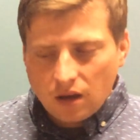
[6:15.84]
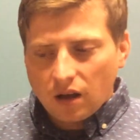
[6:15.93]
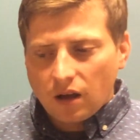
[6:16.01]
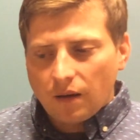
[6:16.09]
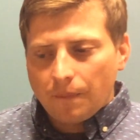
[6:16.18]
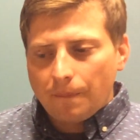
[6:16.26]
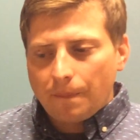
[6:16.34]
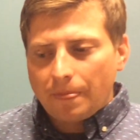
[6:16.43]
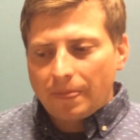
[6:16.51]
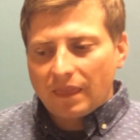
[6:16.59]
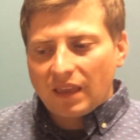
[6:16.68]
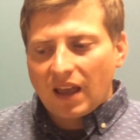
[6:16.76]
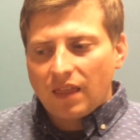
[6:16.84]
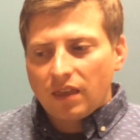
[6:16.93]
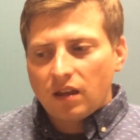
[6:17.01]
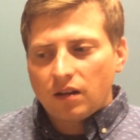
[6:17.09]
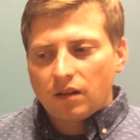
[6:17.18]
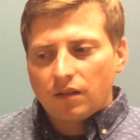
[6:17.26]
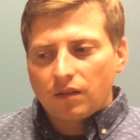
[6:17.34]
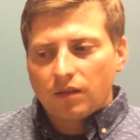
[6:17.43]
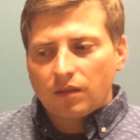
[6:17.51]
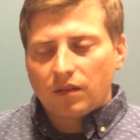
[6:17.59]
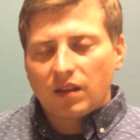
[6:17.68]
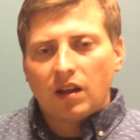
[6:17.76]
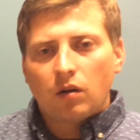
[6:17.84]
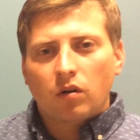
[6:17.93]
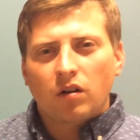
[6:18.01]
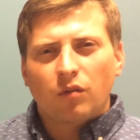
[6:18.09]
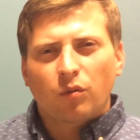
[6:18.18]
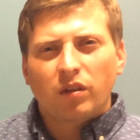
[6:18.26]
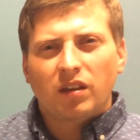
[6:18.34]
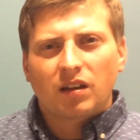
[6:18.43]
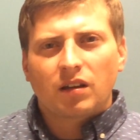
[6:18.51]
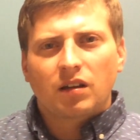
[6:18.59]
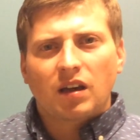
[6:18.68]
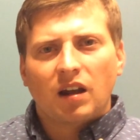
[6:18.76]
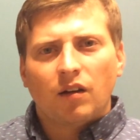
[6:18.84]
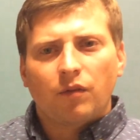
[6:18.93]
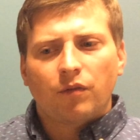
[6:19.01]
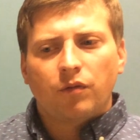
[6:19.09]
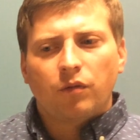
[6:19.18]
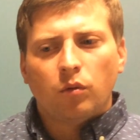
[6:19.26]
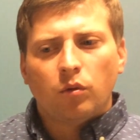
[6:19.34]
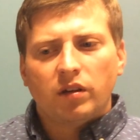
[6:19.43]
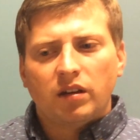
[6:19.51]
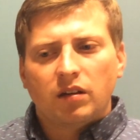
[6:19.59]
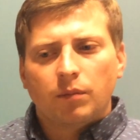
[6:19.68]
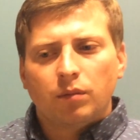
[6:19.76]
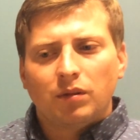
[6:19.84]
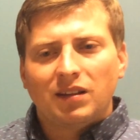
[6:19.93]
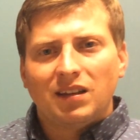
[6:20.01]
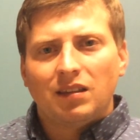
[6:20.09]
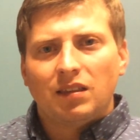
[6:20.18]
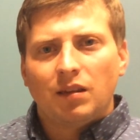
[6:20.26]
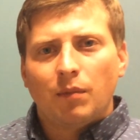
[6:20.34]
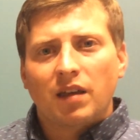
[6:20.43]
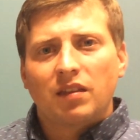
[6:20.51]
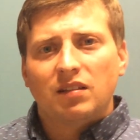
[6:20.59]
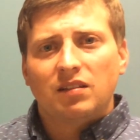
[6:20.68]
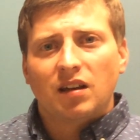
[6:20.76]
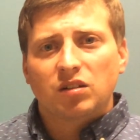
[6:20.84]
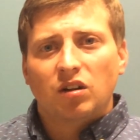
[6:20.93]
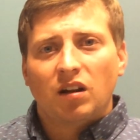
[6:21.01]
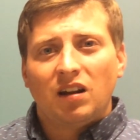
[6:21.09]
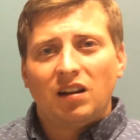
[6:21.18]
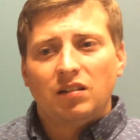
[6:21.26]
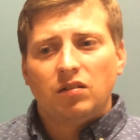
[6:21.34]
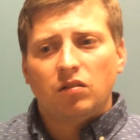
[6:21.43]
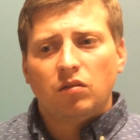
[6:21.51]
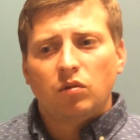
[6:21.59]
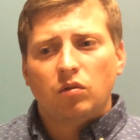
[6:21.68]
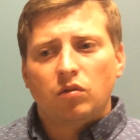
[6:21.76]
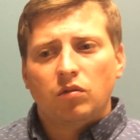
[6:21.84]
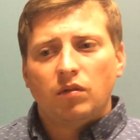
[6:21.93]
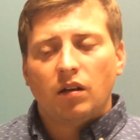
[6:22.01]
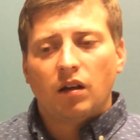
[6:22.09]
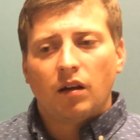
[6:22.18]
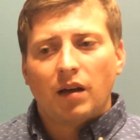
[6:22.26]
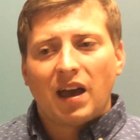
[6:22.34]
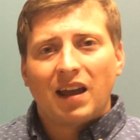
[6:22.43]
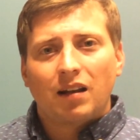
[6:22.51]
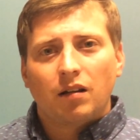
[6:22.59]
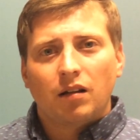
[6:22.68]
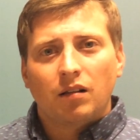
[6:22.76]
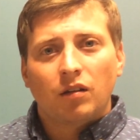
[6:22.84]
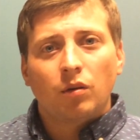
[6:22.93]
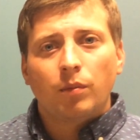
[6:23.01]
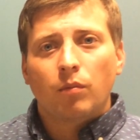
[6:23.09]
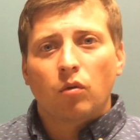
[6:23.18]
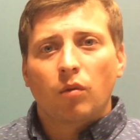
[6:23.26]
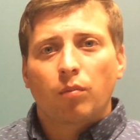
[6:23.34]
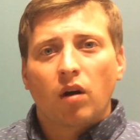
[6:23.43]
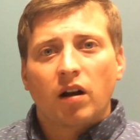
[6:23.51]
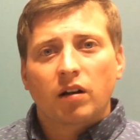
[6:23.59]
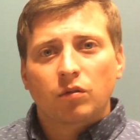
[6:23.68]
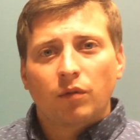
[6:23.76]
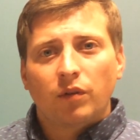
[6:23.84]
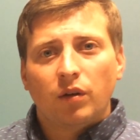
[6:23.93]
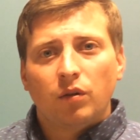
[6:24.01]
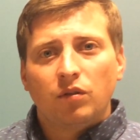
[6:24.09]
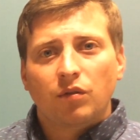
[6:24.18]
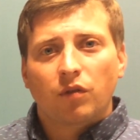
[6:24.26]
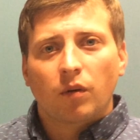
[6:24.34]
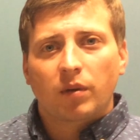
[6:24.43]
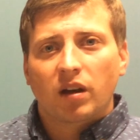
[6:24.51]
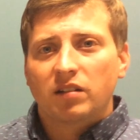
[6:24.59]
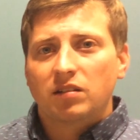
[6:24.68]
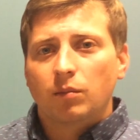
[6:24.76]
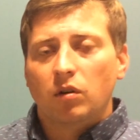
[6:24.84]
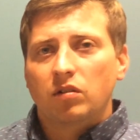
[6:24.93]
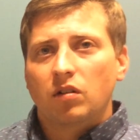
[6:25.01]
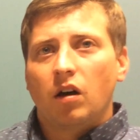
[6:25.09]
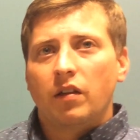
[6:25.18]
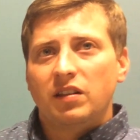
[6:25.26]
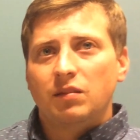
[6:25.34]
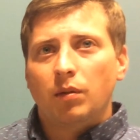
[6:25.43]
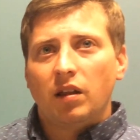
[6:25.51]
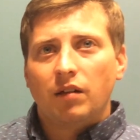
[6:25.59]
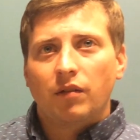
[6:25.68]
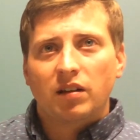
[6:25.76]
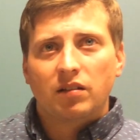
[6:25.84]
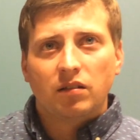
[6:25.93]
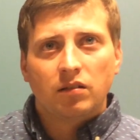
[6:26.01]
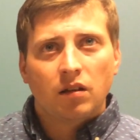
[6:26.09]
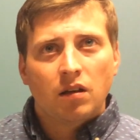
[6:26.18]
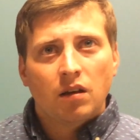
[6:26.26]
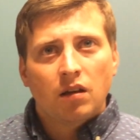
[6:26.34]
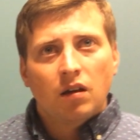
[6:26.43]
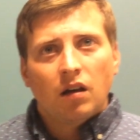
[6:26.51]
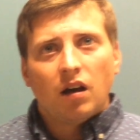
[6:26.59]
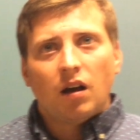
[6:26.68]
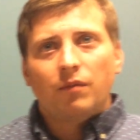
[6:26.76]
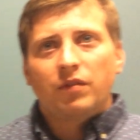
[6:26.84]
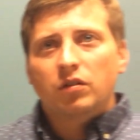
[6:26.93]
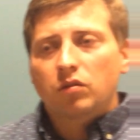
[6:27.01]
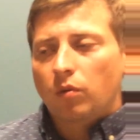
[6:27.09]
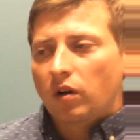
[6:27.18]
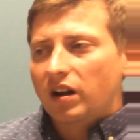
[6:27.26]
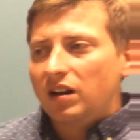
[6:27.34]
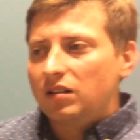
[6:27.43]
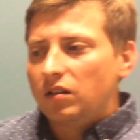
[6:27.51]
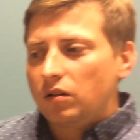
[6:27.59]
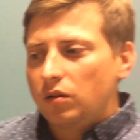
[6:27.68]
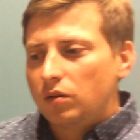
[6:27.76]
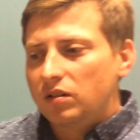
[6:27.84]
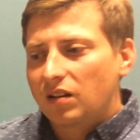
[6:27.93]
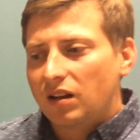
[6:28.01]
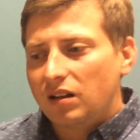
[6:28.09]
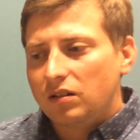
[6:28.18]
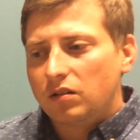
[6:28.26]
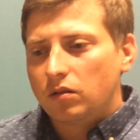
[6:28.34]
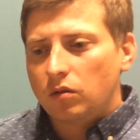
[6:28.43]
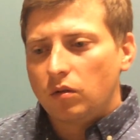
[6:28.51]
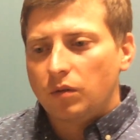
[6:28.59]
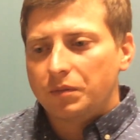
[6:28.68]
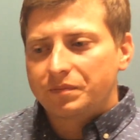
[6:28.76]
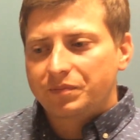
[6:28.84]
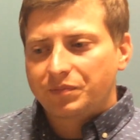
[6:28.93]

And then in order to really kind of fully complete the methods section, I need to add a little bit more product reviews from customers on these belay devices. Future work I need to do is I need to